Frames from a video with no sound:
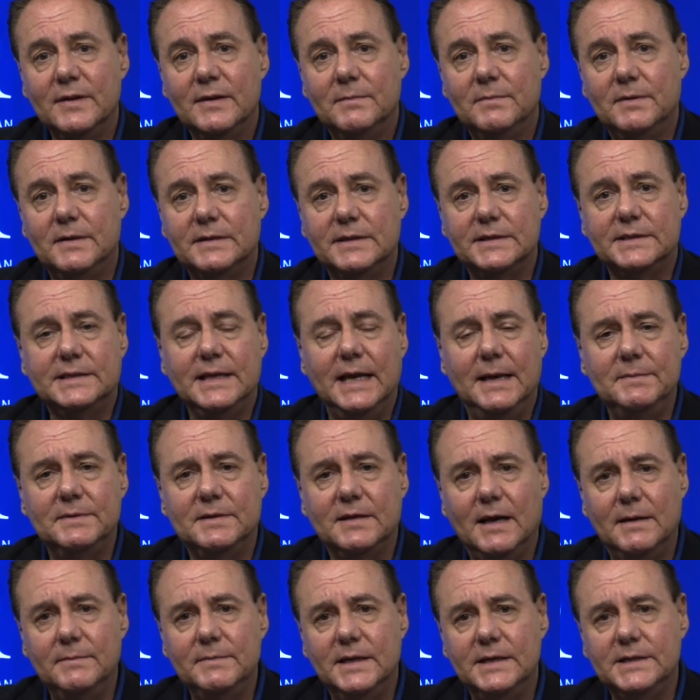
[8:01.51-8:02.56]
but at the same
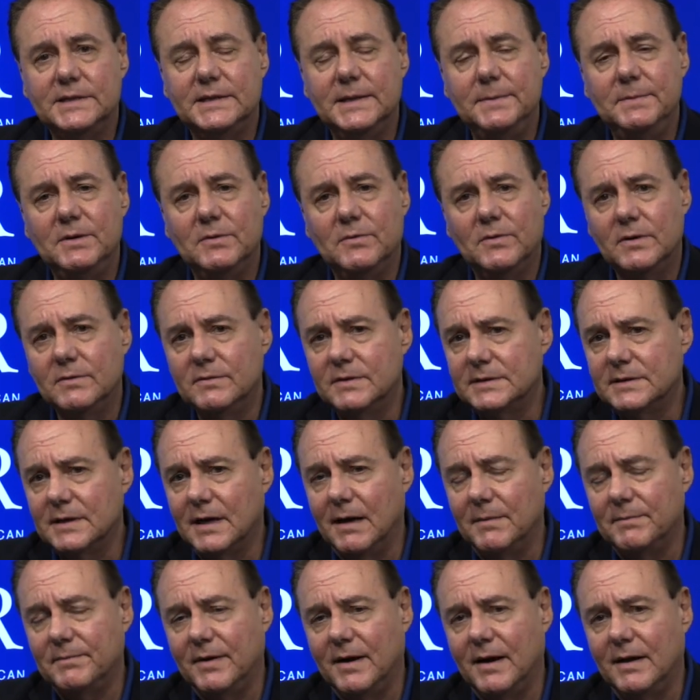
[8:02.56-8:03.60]
time, they seem to want to
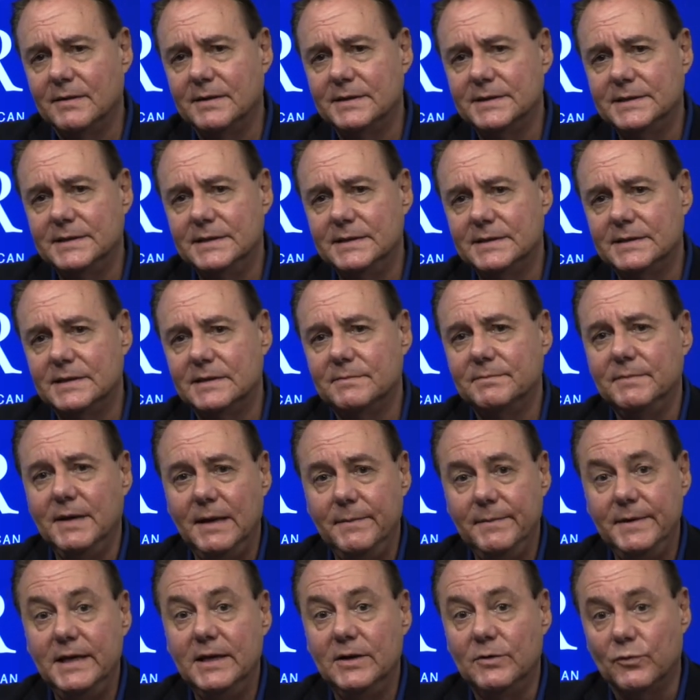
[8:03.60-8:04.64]
adopt policies that
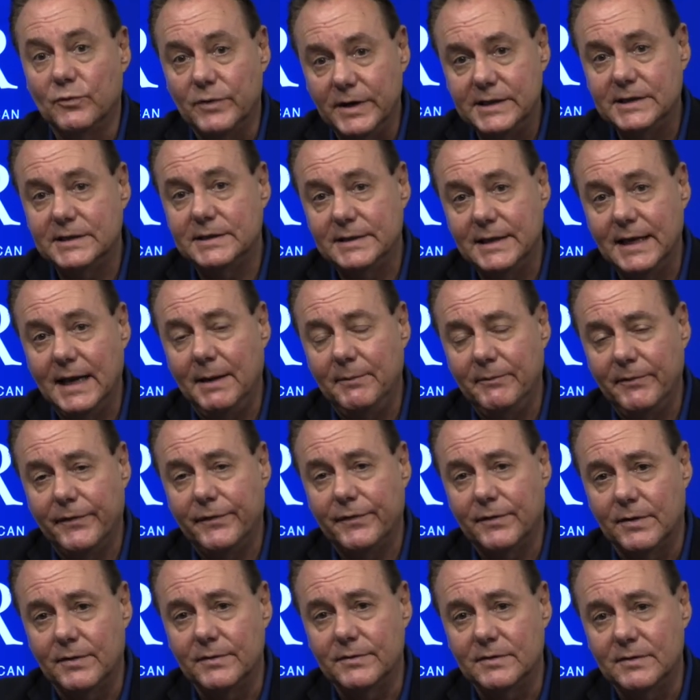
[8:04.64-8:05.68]
maybe enrich them
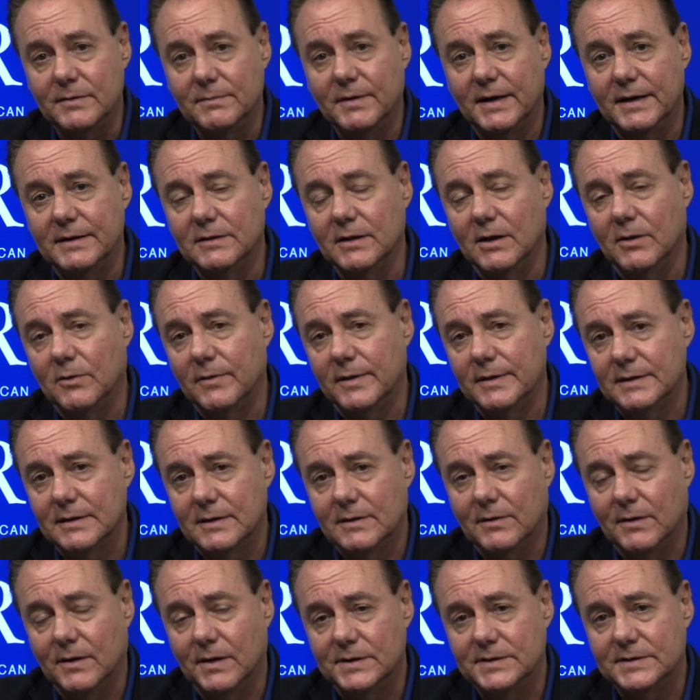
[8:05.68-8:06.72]
further by lowering the
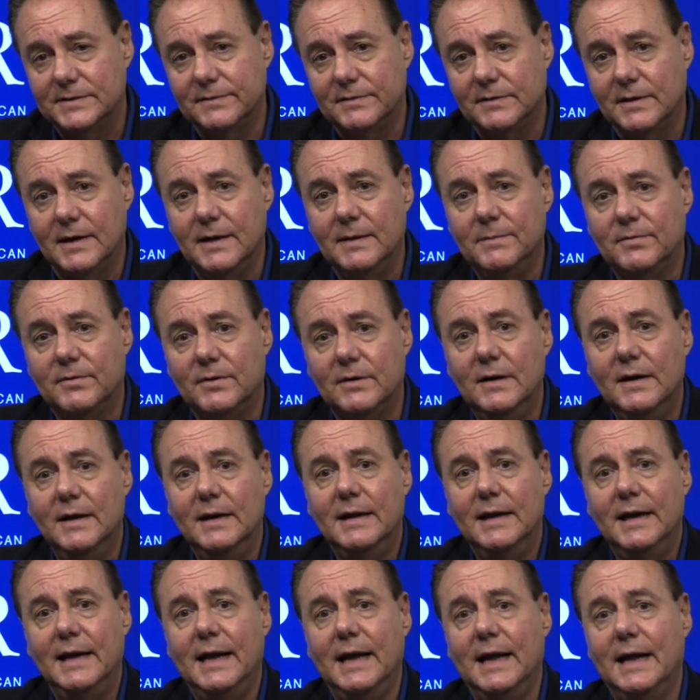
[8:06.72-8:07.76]
cost of labor
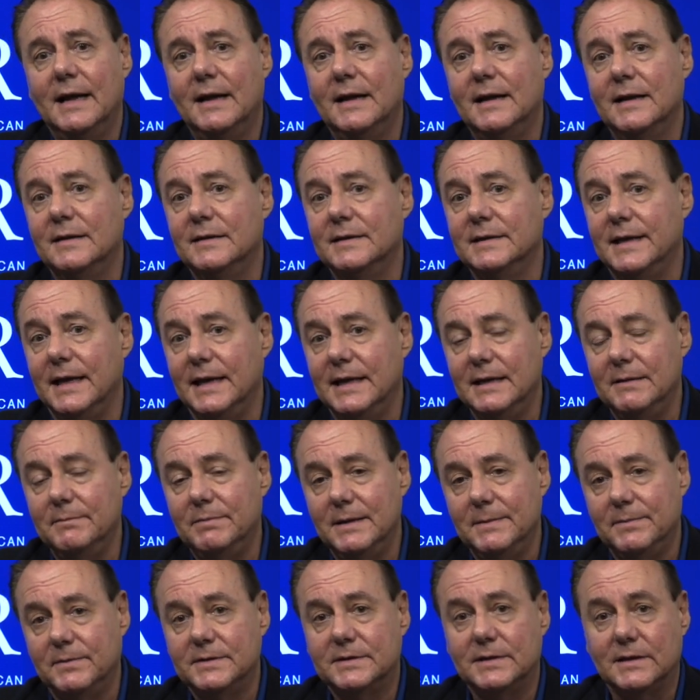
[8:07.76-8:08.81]
and getting
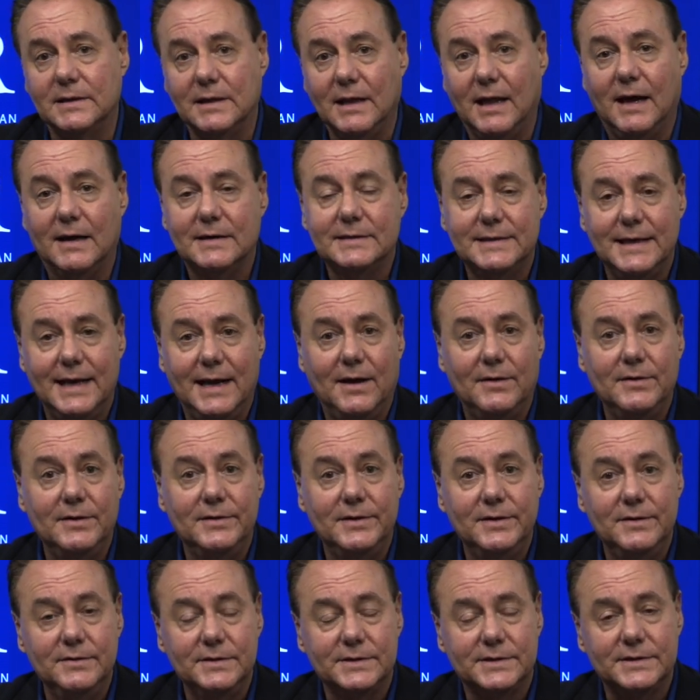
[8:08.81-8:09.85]
people to lock down
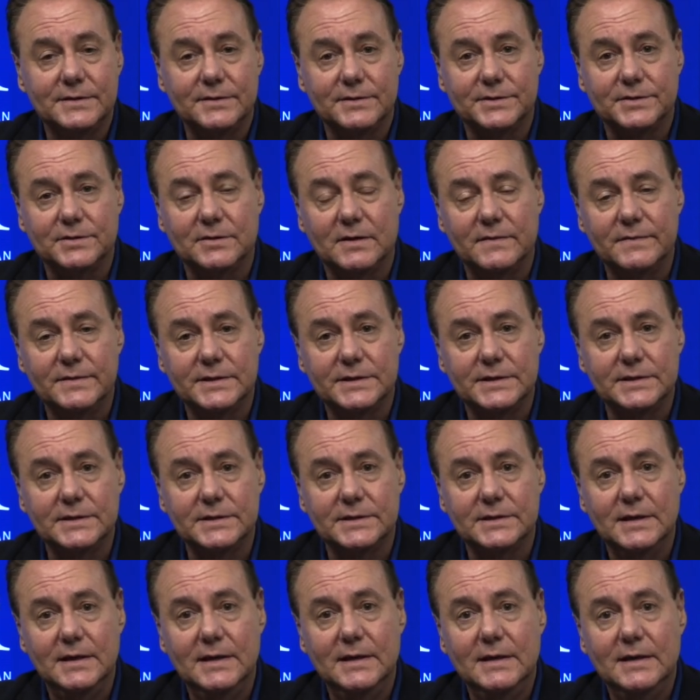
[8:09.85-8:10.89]
and use their
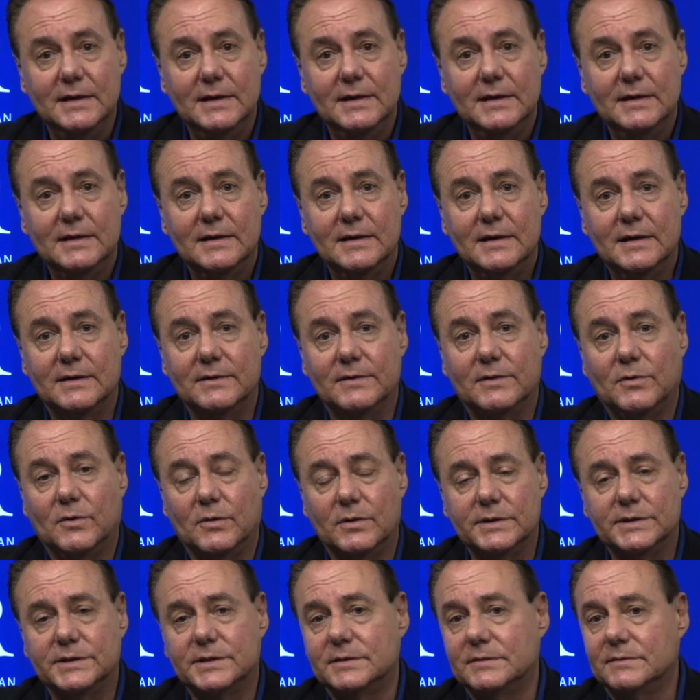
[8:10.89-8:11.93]
services. And of
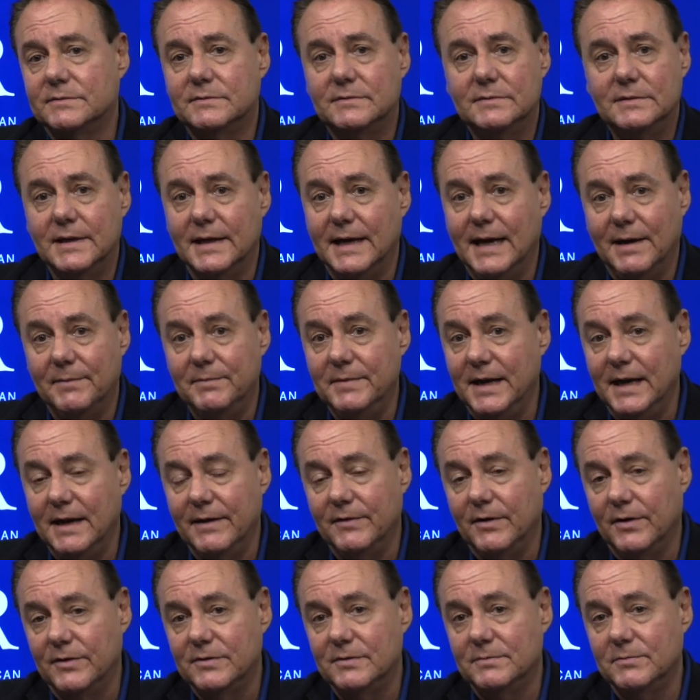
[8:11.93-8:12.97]
course, they may
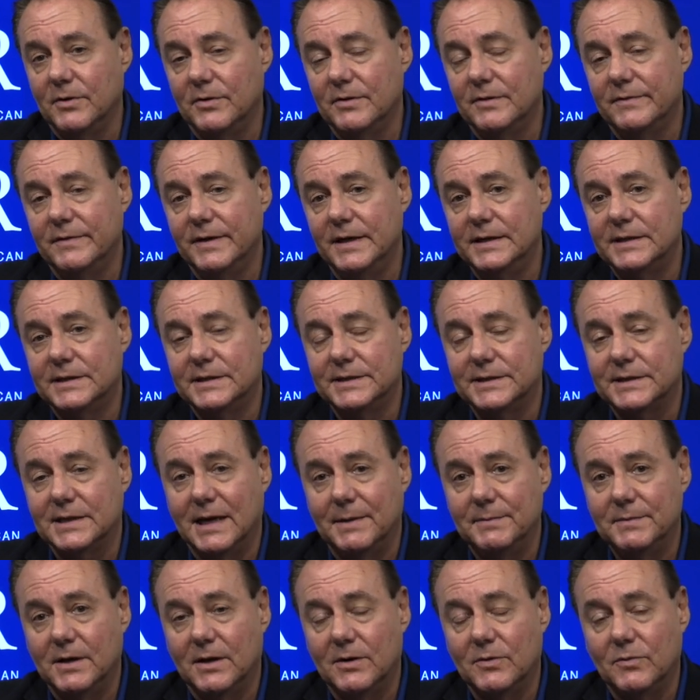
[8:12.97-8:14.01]
have other motivations
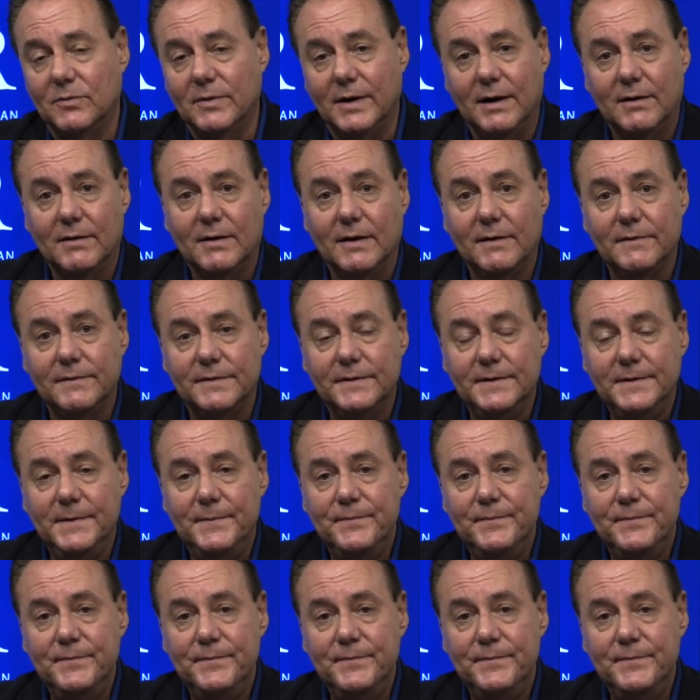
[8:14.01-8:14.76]
I'm not aware of.